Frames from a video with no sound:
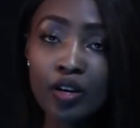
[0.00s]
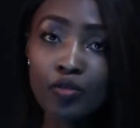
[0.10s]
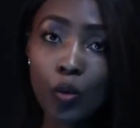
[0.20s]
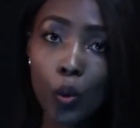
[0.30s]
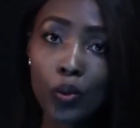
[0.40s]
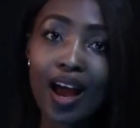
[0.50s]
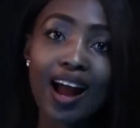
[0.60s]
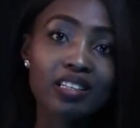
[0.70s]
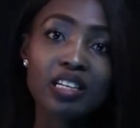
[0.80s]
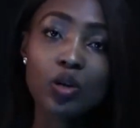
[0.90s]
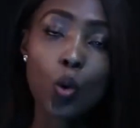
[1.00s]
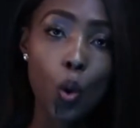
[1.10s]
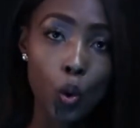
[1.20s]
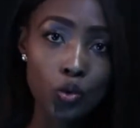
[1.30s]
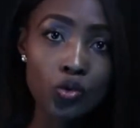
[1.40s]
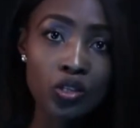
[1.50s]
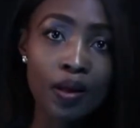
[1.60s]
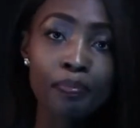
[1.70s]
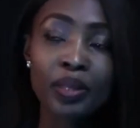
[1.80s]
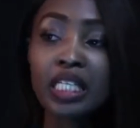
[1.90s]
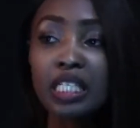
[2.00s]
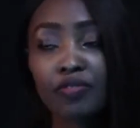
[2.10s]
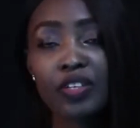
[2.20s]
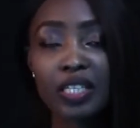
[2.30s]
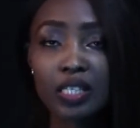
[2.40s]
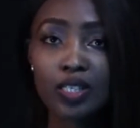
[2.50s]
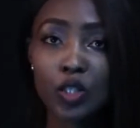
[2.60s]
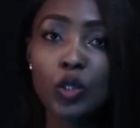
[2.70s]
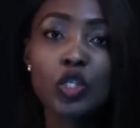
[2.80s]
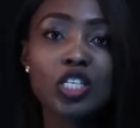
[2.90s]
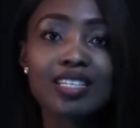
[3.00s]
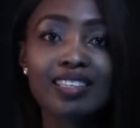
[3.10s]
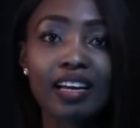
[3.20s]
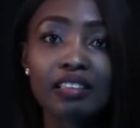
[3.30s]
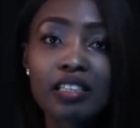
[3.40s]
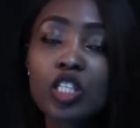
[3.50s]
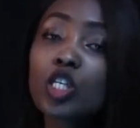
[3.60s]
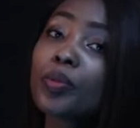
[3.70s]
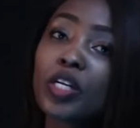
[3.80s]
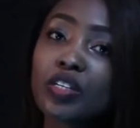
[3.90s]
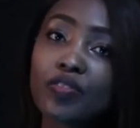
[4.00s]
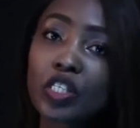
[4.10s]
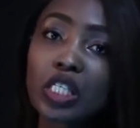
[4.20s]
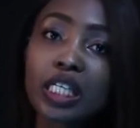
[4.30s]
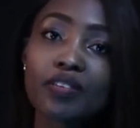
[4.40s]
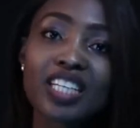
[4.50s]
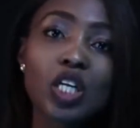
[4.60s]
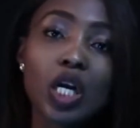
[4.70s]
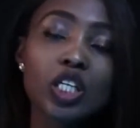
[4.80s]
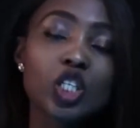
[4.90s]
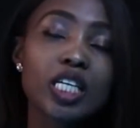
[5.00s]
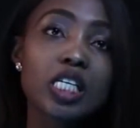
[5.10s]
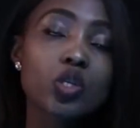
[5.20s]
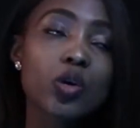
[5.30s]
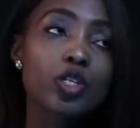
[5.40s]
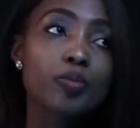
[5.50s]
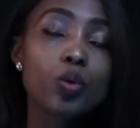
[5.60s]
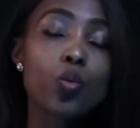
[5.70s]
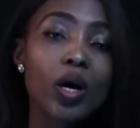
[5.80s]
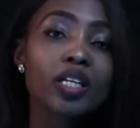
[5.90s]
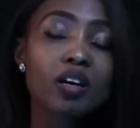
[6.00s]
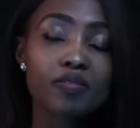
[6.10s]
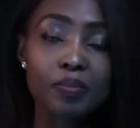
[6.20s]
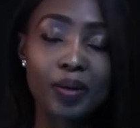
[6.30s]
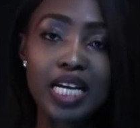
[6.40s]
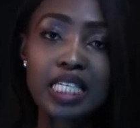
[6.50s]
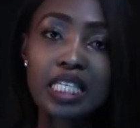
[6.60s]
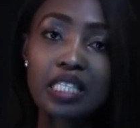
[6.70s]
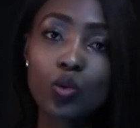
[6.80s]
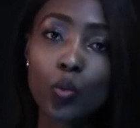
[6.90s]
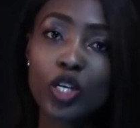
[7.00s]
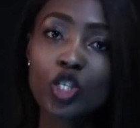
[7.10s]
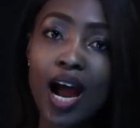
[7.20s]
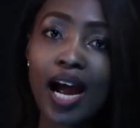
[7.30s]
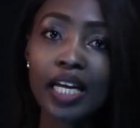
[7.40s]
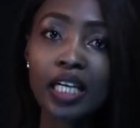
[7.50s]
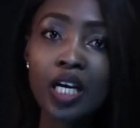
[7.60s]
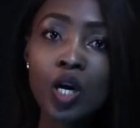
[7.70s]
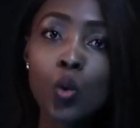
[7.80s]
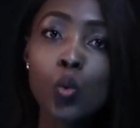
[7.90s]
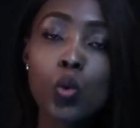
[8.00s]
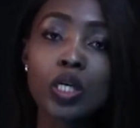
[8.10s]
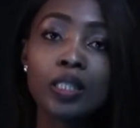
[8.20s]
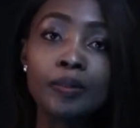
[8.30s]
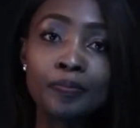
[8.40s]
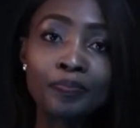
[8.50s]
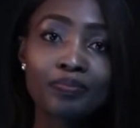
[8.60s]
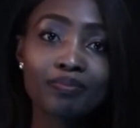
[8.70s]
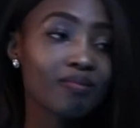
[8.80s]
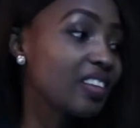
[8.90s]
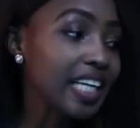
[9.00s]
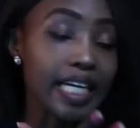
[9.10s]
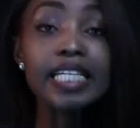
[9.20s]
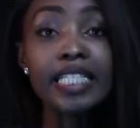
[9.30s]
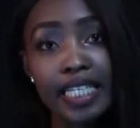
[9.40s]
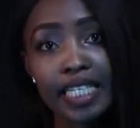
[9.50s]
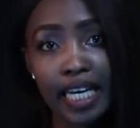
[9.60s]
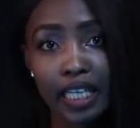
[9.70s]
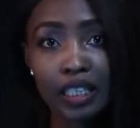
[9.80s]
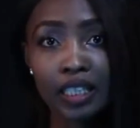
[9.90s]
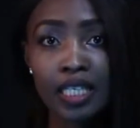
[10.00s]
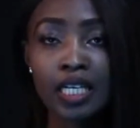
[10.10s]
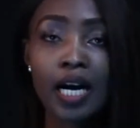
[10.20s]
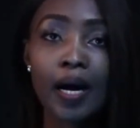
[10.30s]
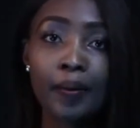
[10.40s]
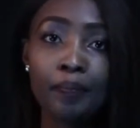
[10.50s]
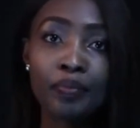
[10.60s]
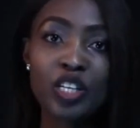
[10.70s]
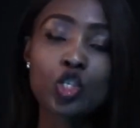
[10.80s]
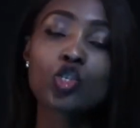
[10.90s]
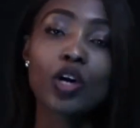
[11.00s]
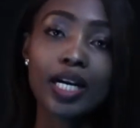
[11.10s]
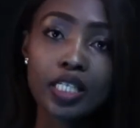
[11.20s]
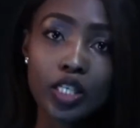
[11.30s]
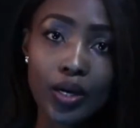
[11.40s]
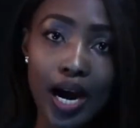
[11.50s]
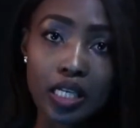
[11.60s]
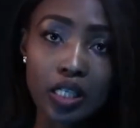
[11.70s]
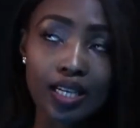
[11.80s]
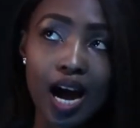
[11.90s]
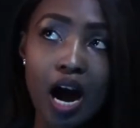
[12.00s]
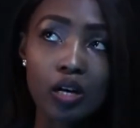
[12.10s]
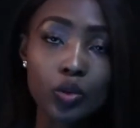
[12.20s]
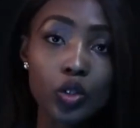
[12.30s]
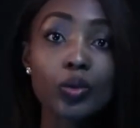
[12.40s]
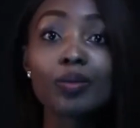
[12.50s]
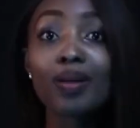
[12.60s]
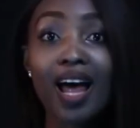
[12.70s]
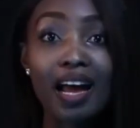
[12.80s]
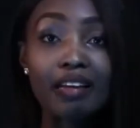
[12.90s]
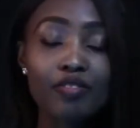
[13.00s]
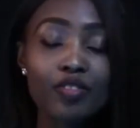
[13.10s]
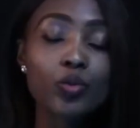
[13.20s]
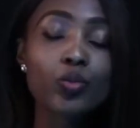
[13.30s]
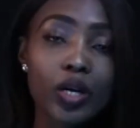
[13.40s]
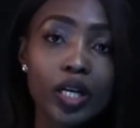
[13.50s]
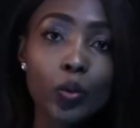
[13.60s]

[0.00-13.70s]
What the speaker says: for the acting course in different institutions, and the Durban University of Technology is going to be one of the places in which I will in detail instruct you guys on how to apply if you really